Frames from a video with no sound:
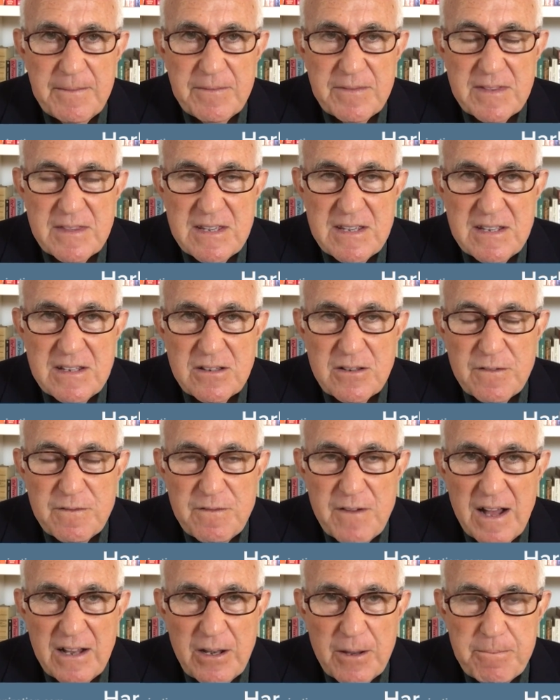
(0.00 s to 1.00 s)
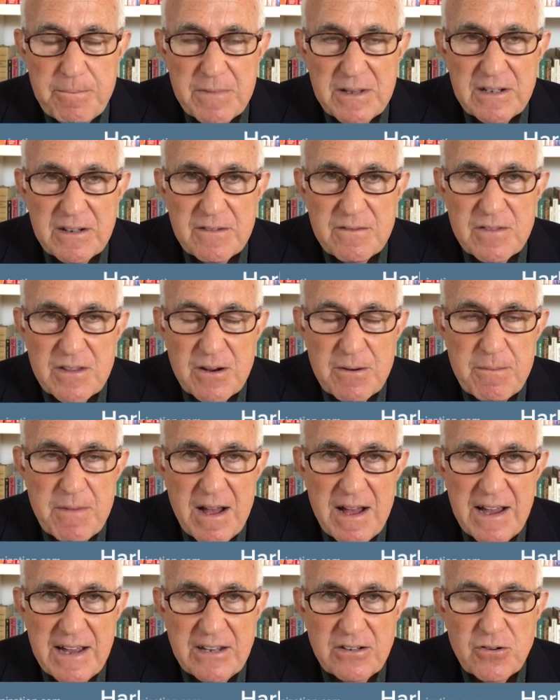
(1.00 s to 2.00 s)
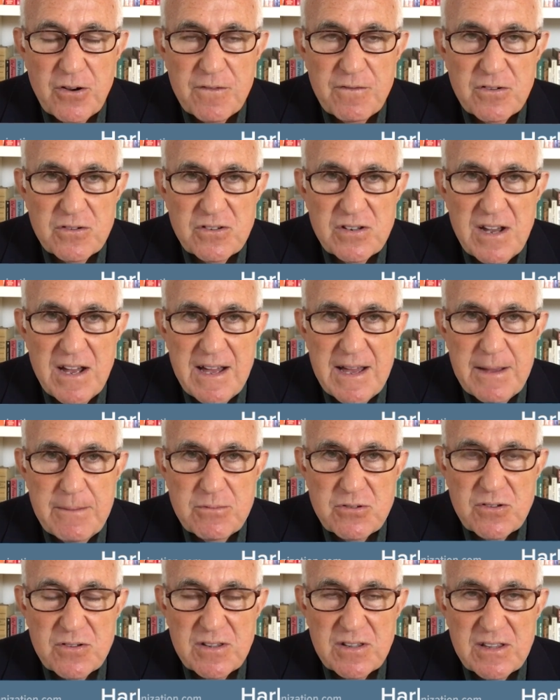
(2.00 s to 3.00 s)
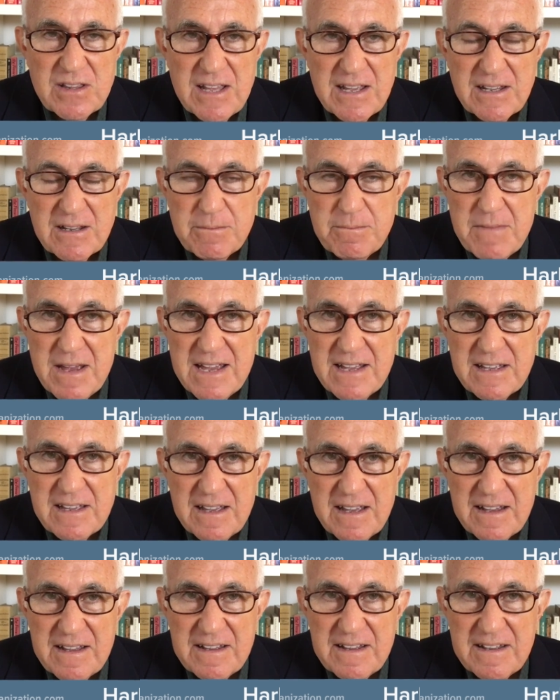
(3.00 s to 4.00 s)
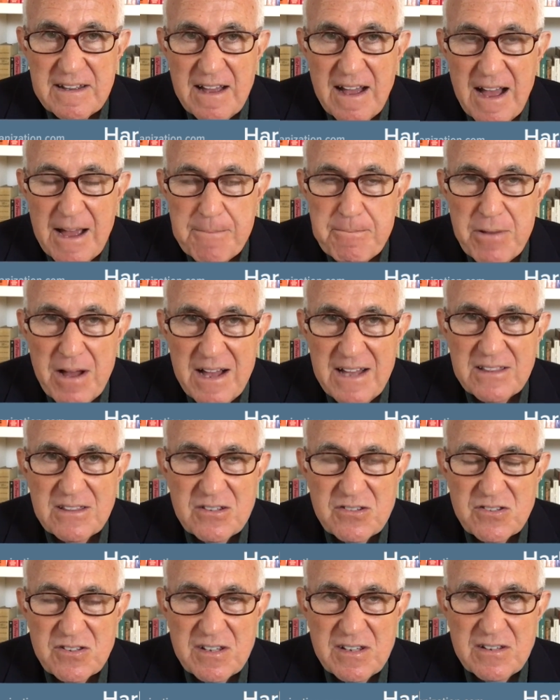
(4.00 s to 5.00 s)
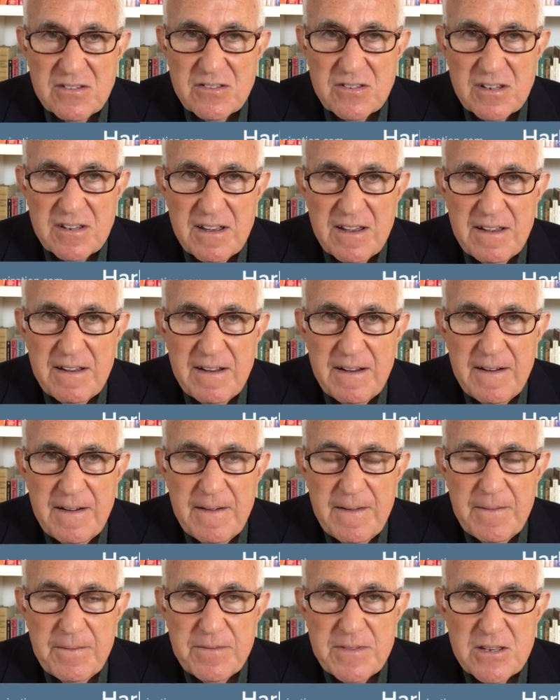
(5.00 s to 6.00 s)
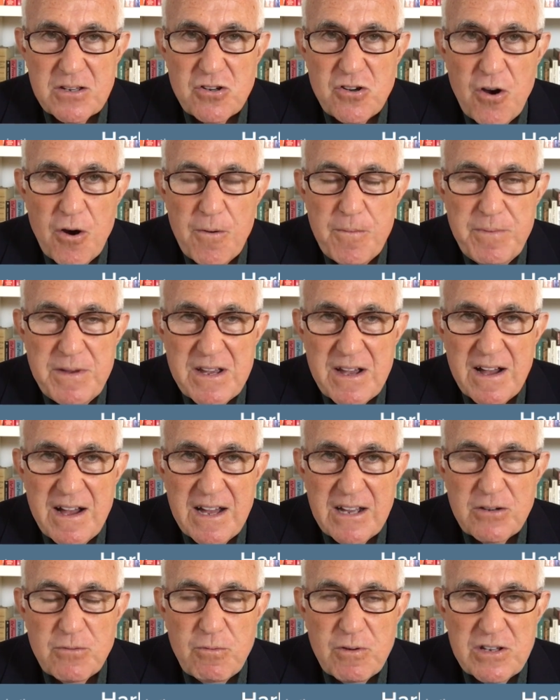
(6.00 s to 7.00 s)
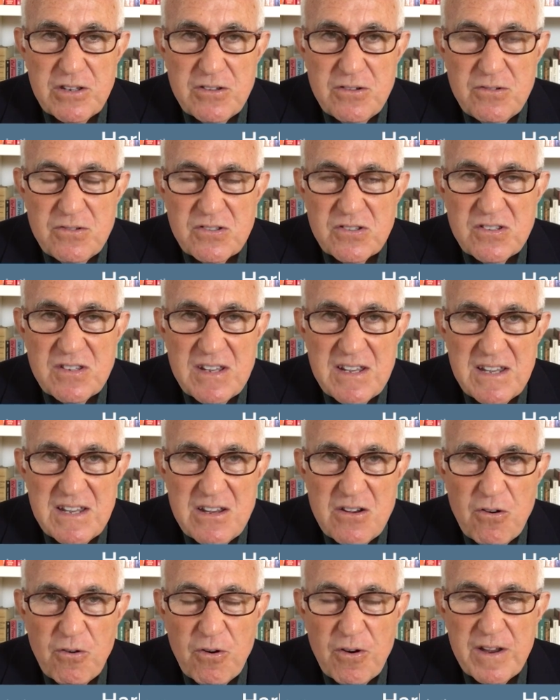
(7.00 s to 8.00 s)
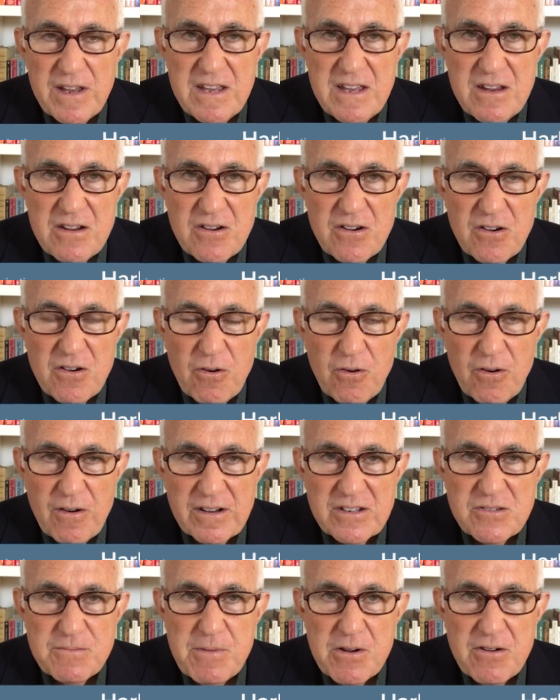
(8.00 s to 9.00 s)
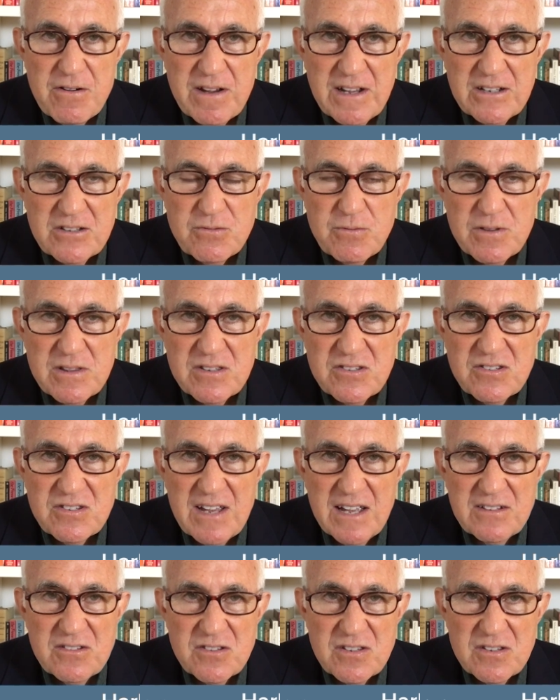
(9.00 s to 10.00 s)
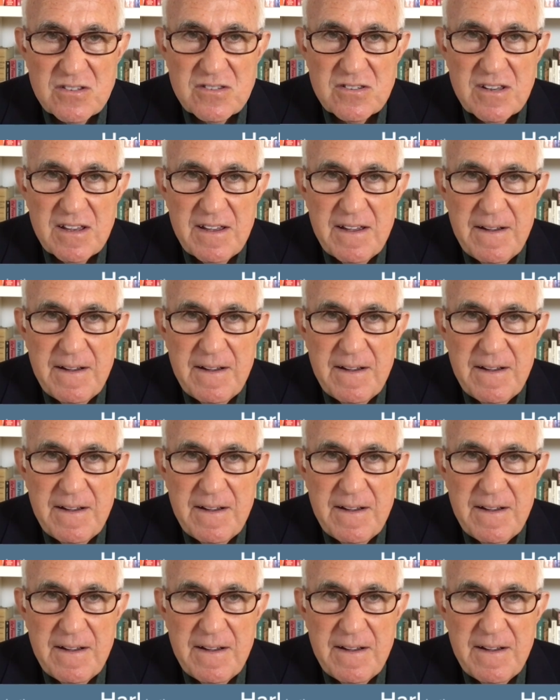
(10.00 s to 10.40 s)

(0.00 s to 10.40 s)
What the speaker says: the development of their mind over time so that they can make hypotheses that go beyond what you see or hear or experience with the senses.